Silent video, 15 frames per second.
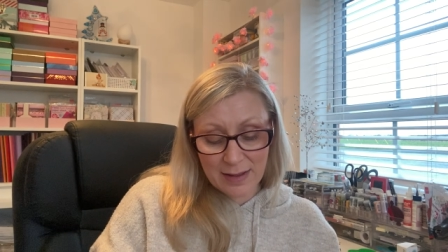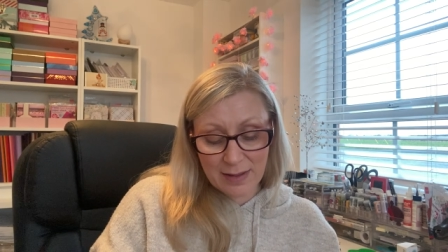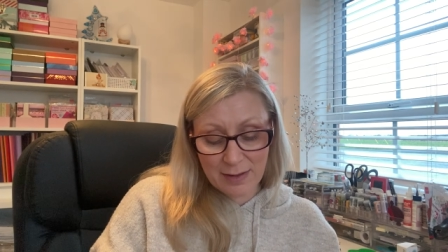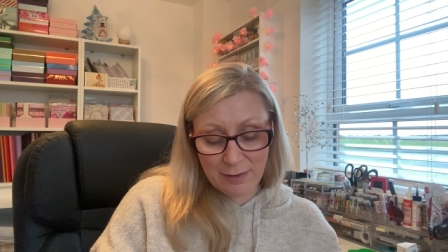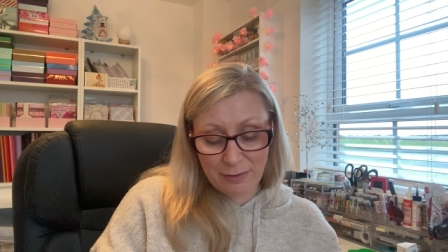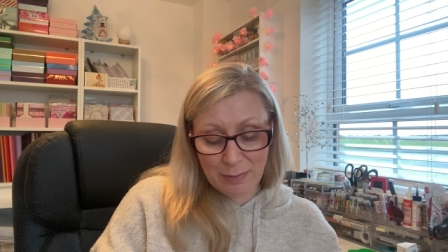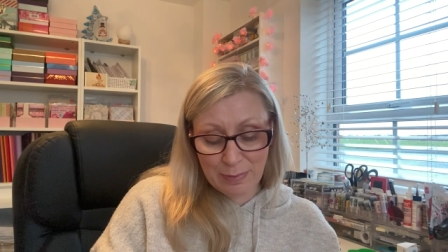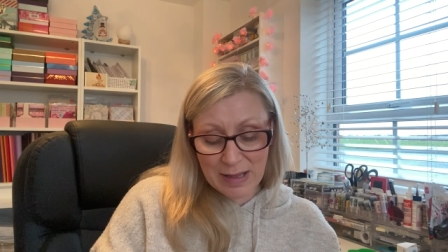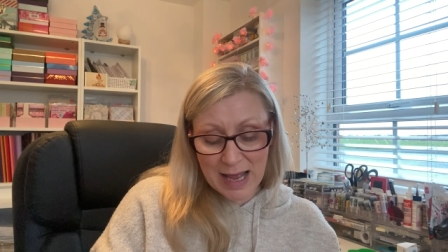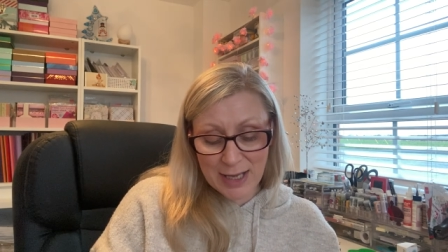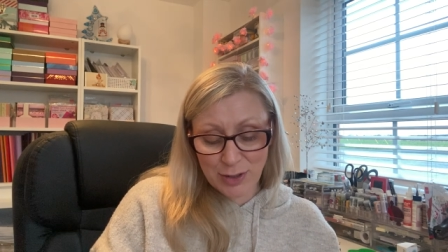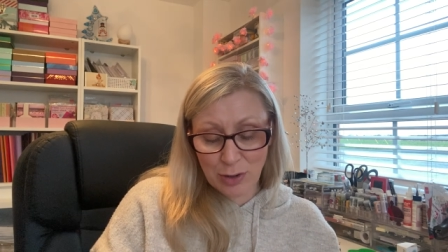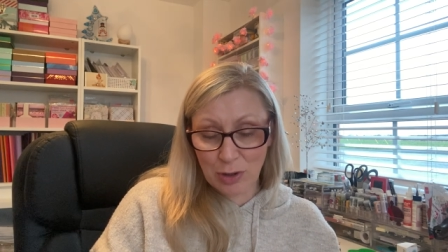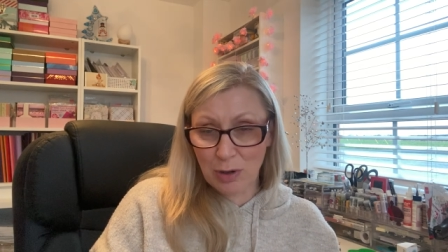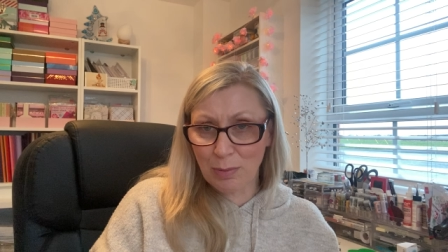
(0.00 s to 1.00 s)

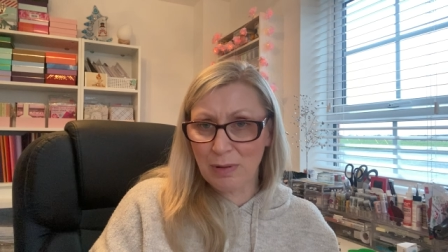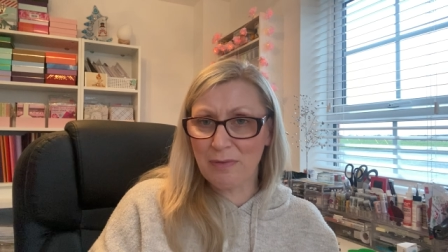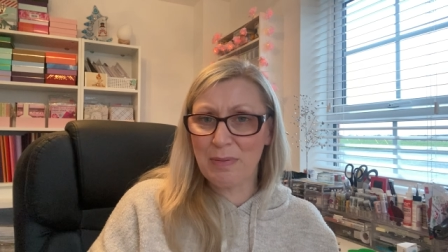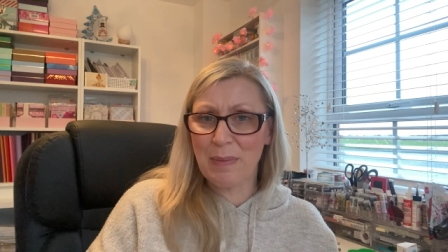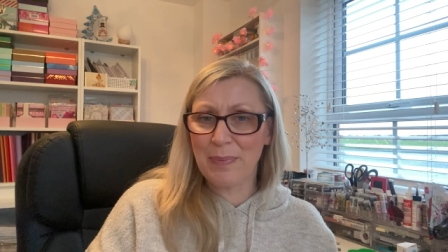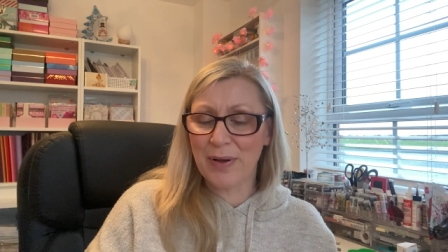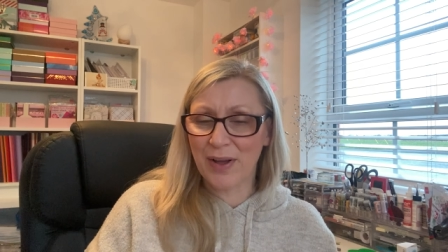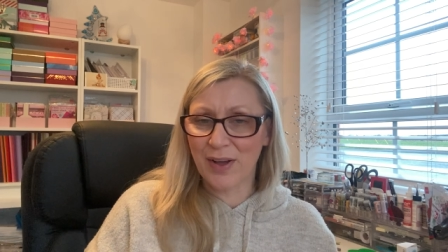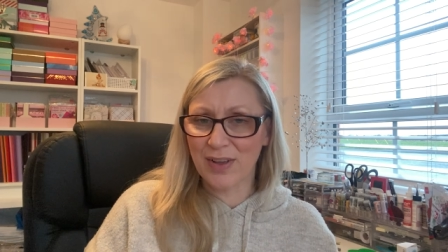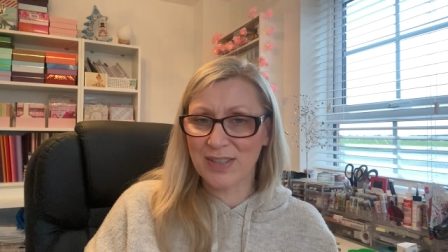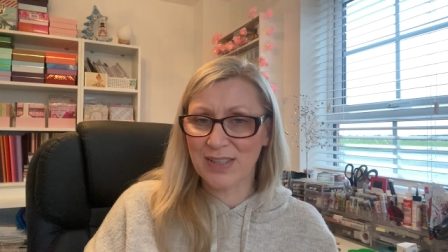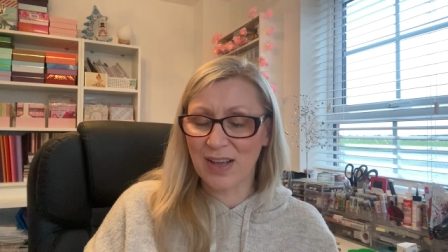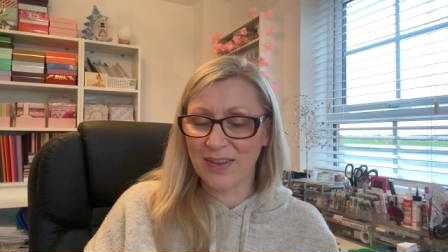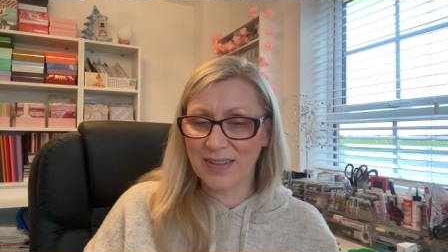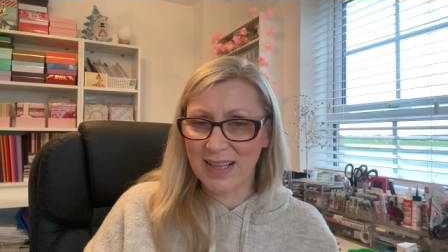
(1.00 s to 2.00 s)
replied to a couple of my
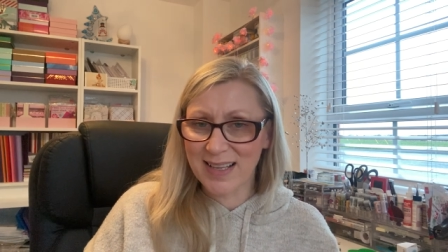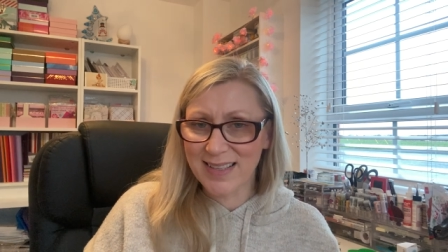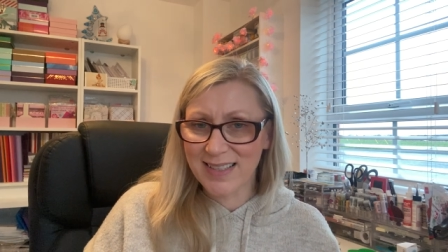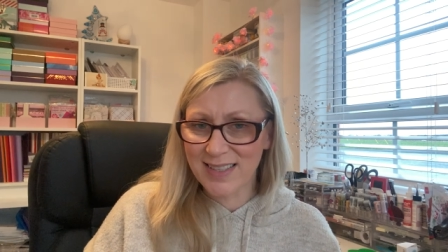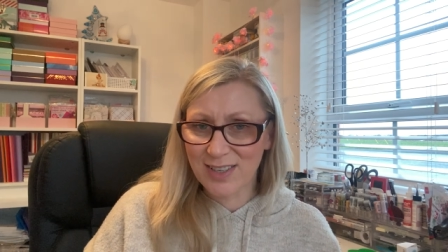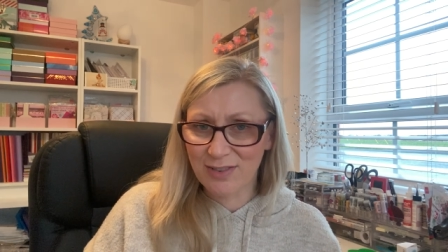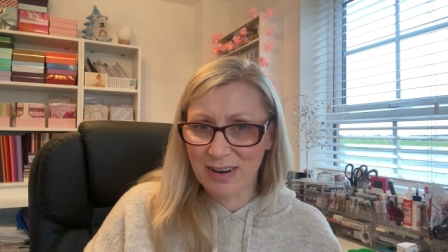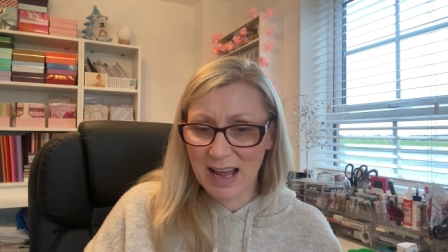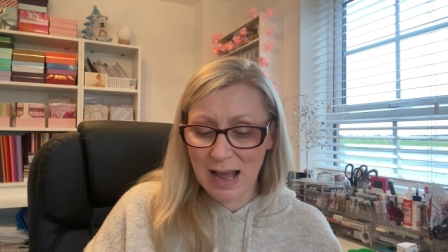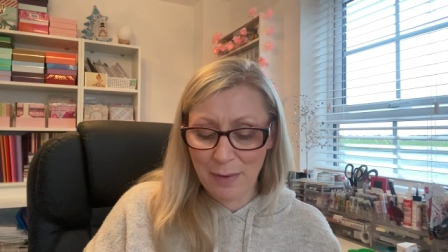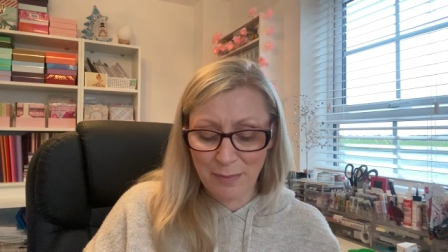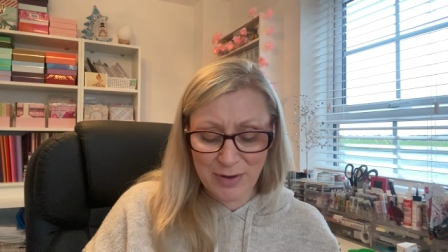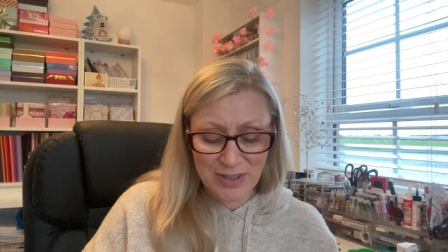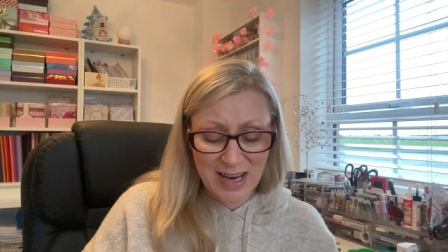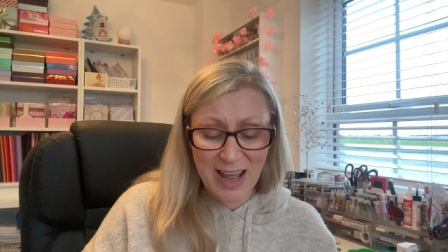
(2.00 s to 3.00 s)
posts on
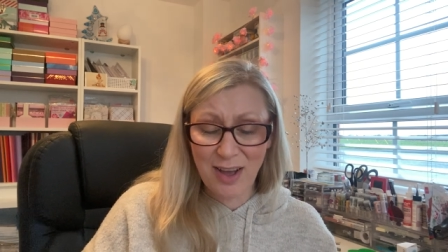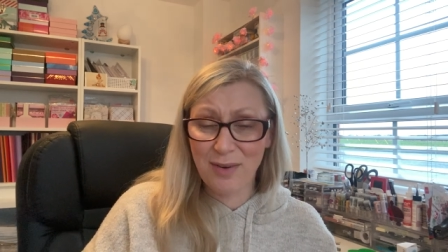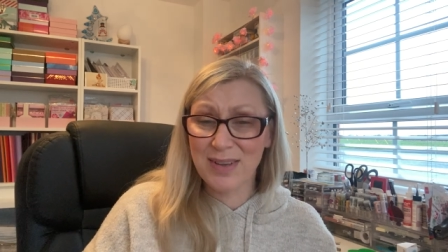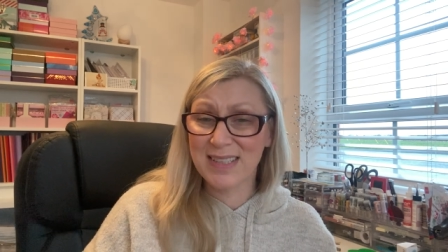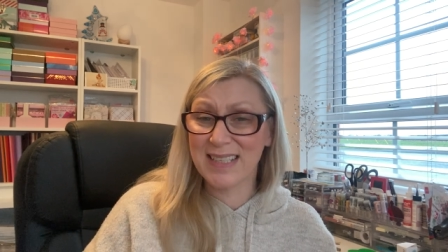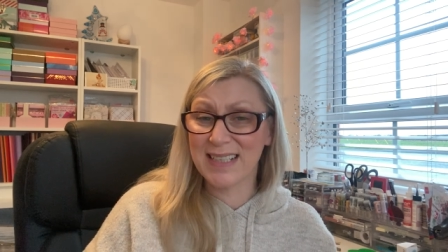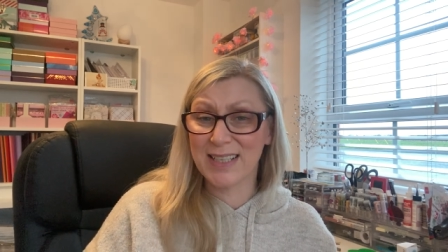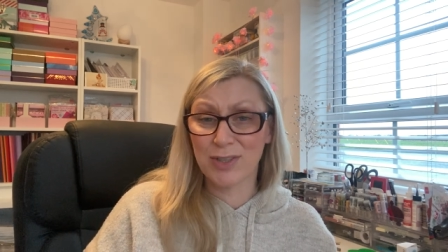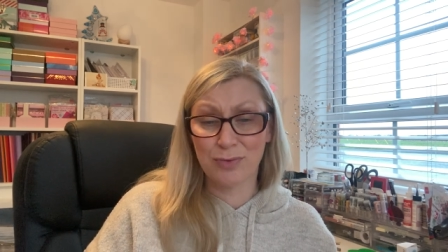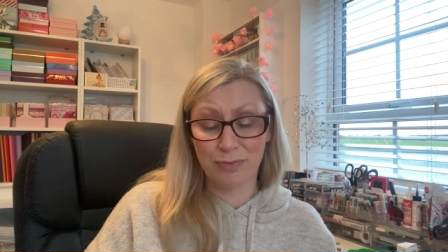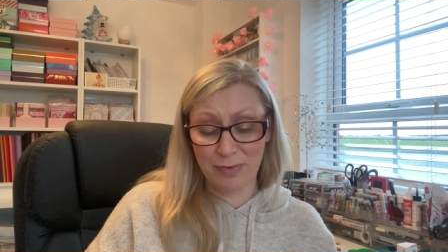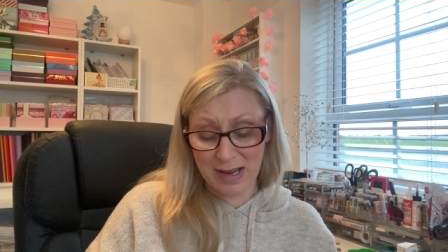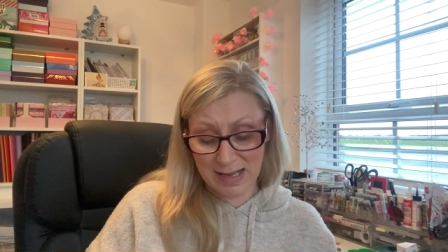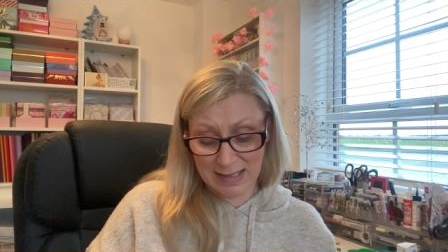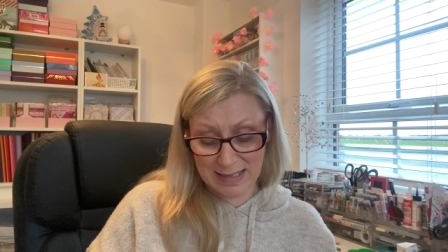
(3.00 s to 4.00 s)
Instagram, which I always think is
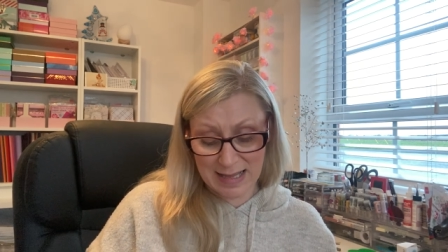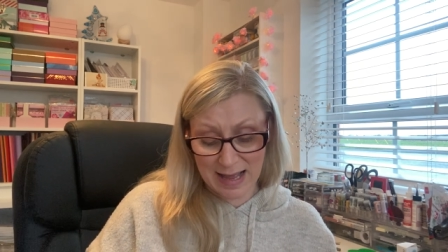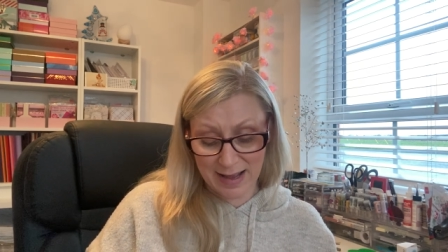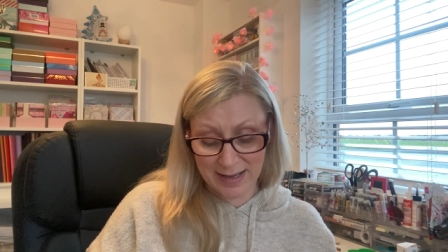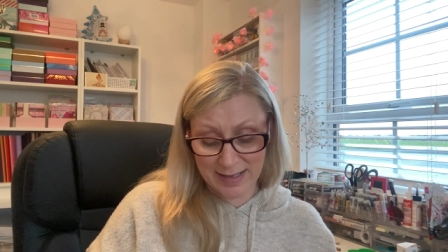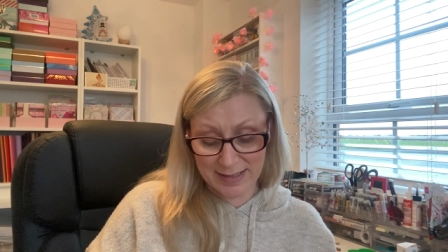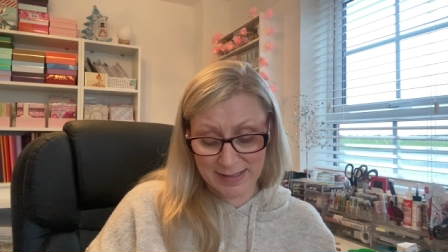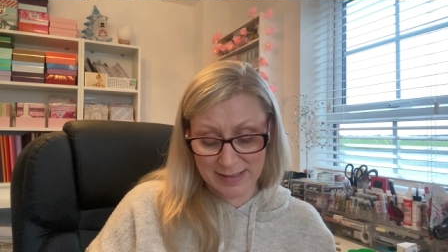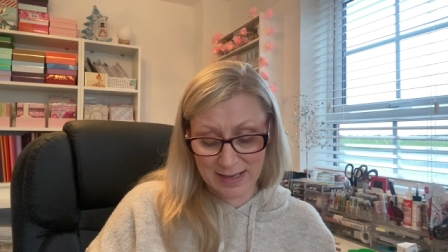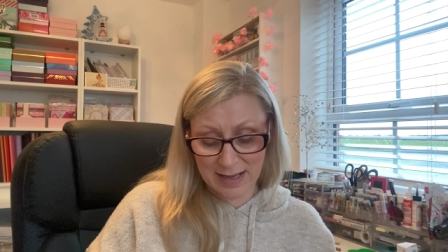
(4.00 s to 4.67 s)
really nice.